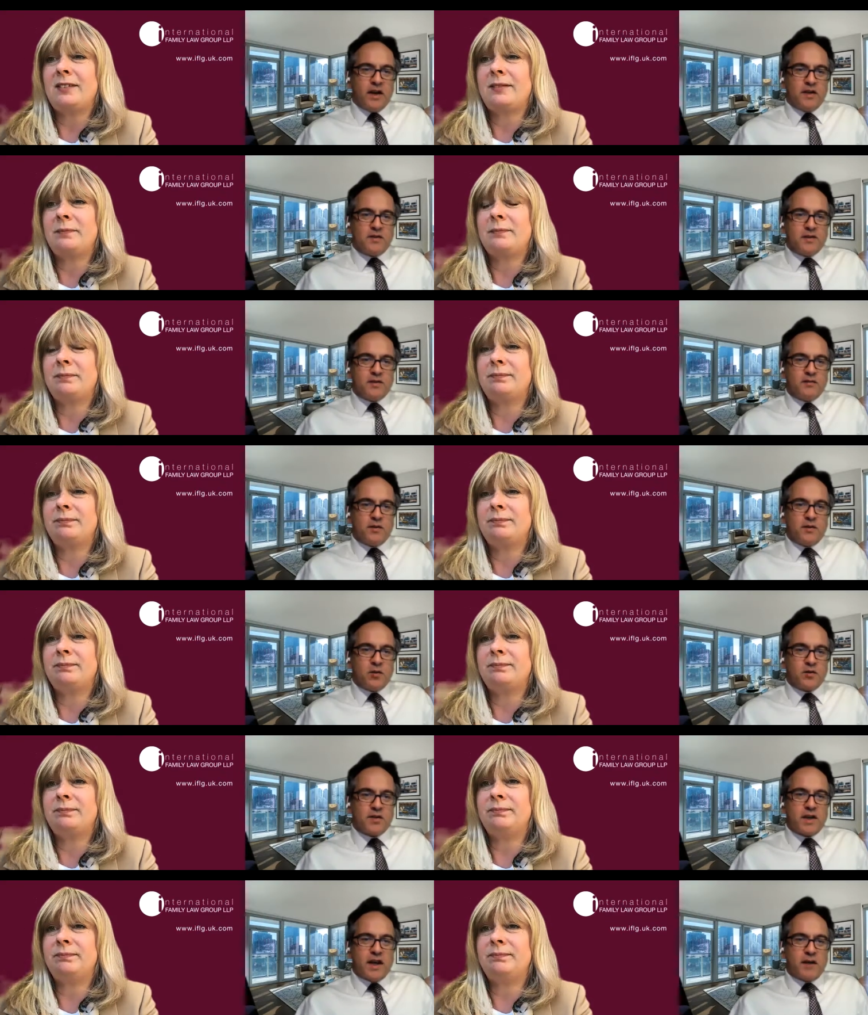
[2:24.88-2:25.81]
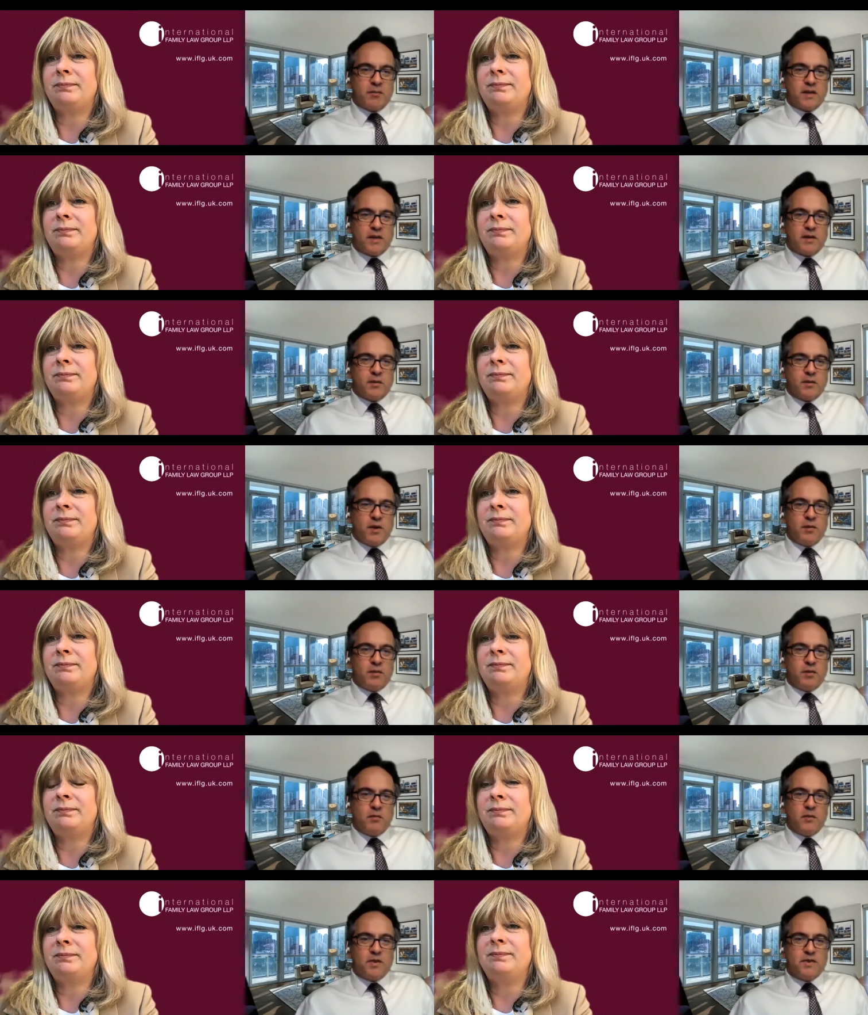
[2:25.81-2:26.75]
Speaker 1: is a divorce capital of the world.
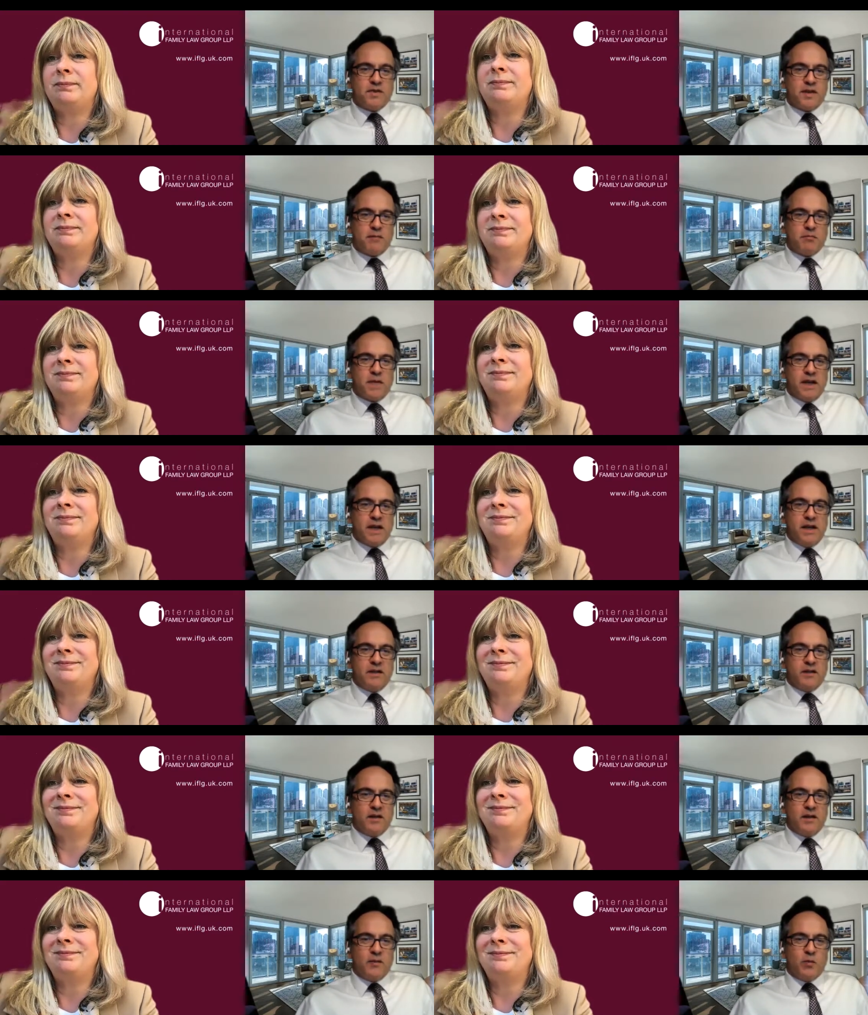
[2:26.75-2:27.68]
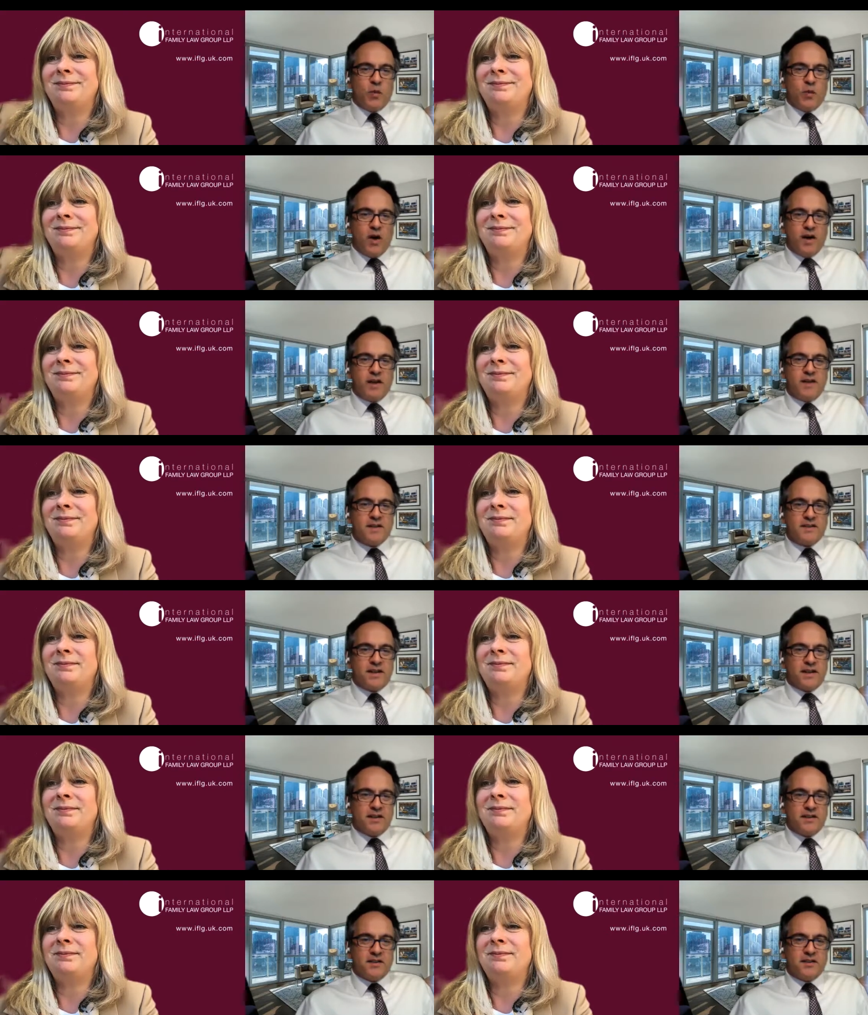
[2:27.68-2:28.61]
What does that mean, and, and why is
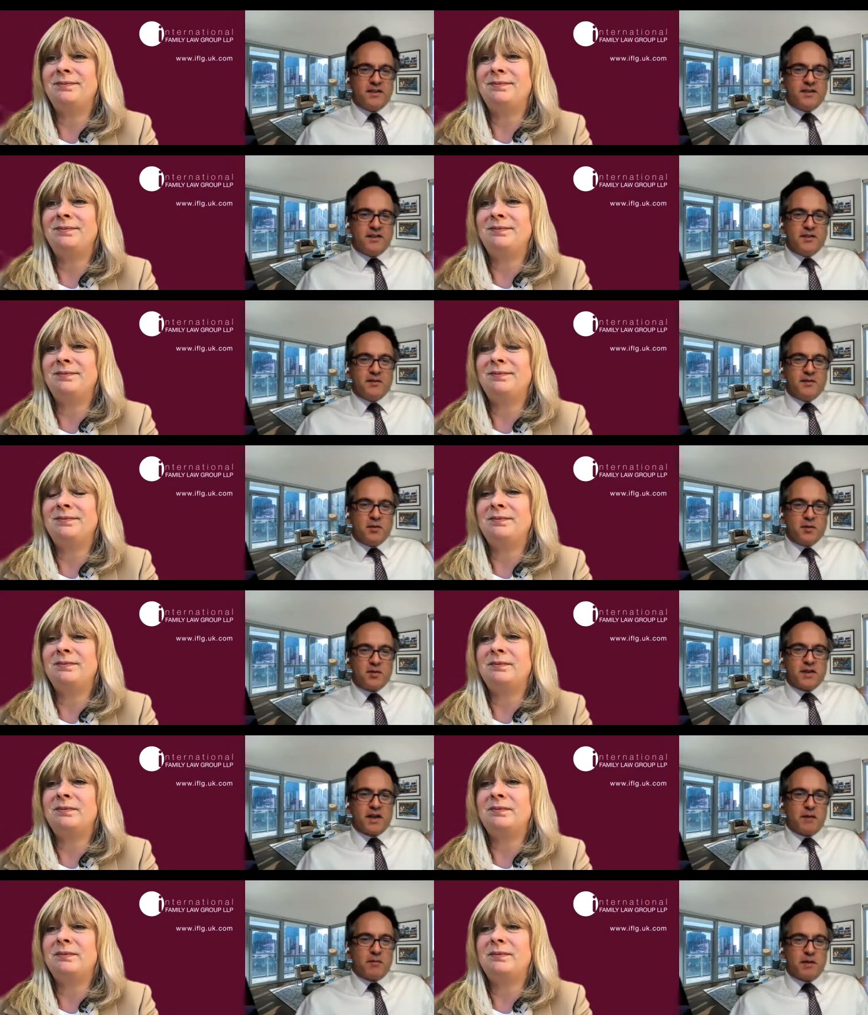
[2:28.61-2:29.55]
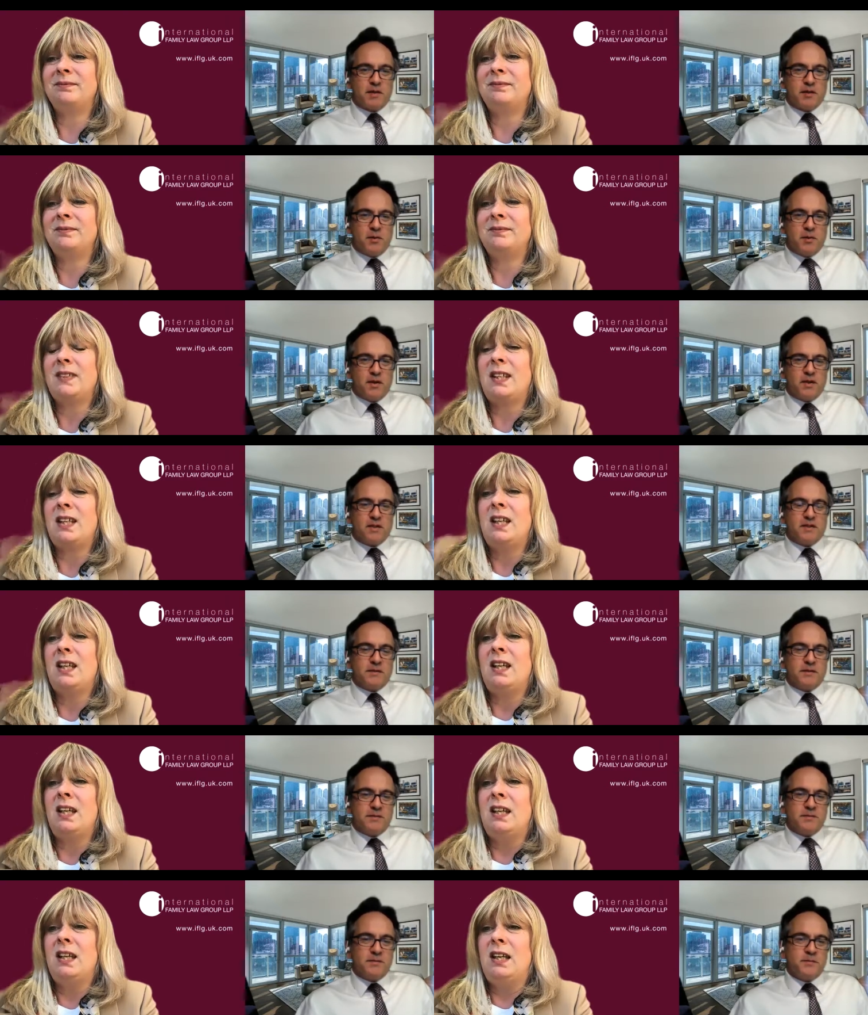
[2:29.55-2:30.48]
London the divorce capital of the world?
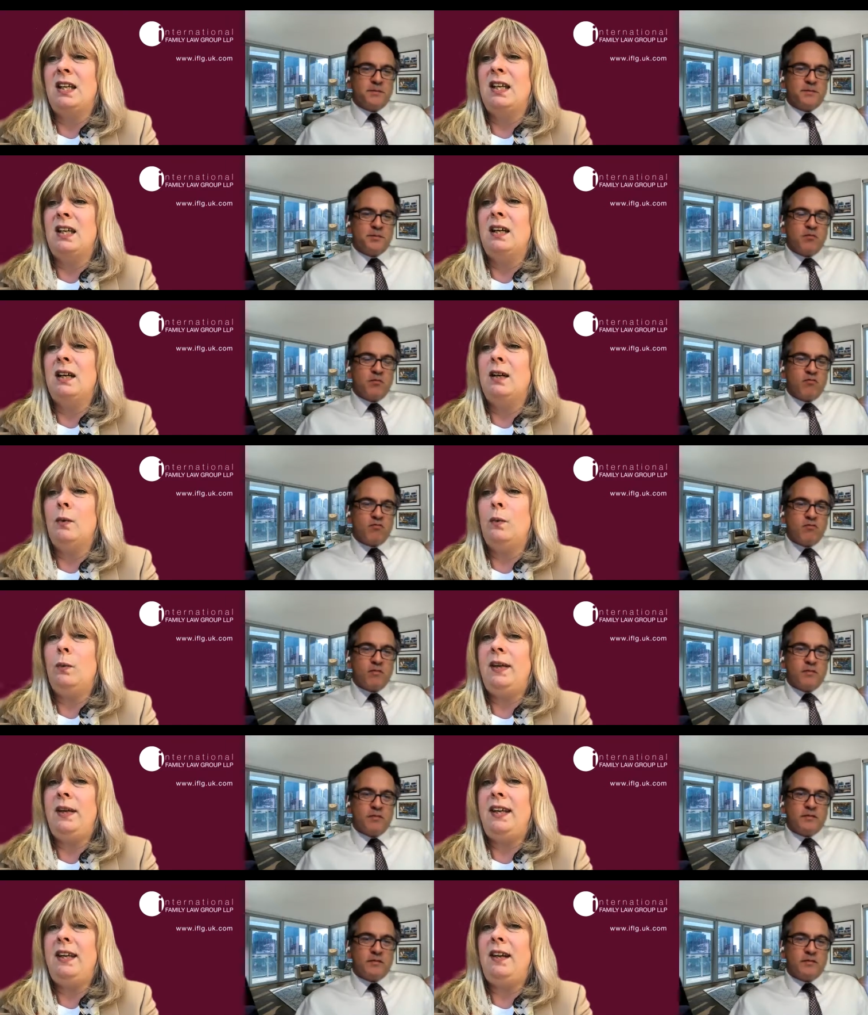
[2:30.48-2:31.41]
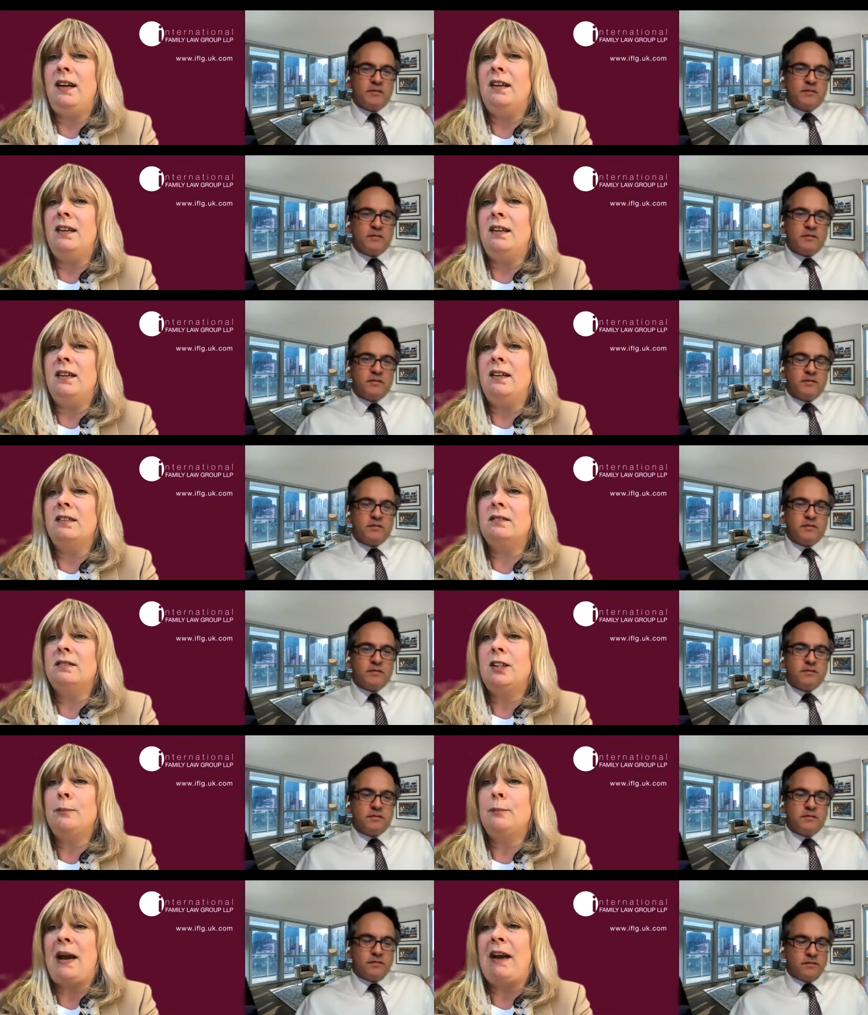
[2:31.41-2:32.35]
Speaker 2: We are
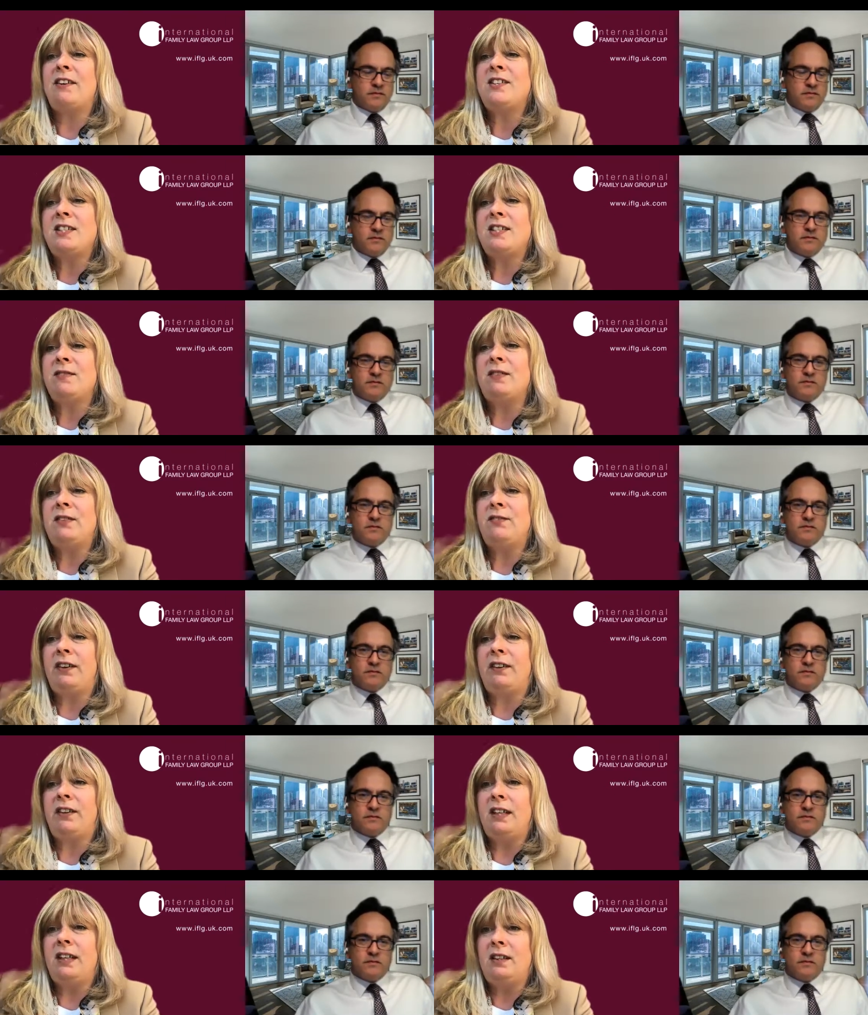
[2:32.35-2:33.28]
comparatively very